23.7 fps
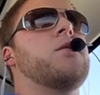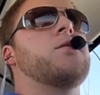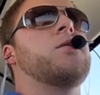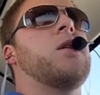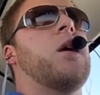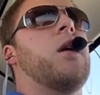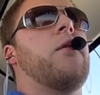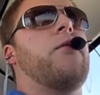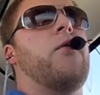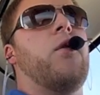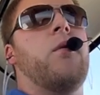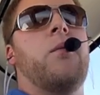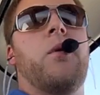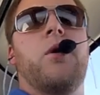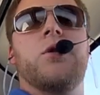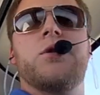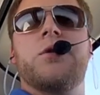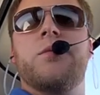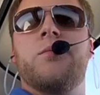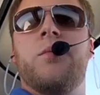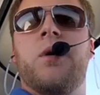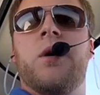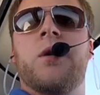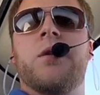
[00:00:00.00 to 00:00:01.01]
It's not a full
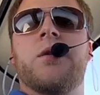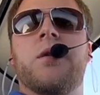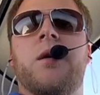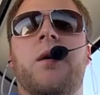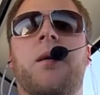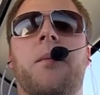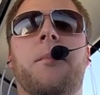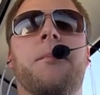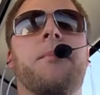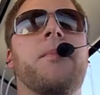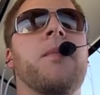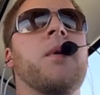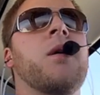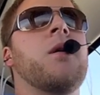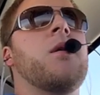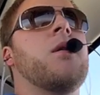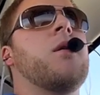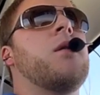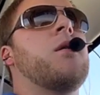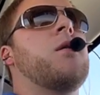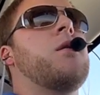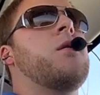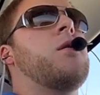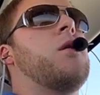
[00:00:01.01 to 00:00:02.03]
motion, but
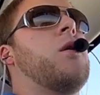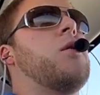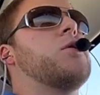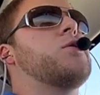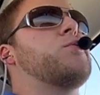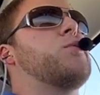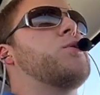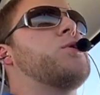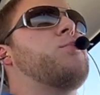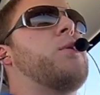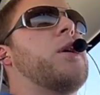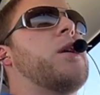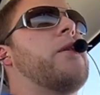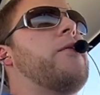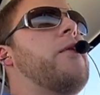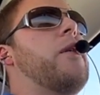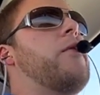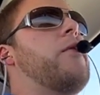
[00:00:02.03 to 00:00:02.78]
it's Perspective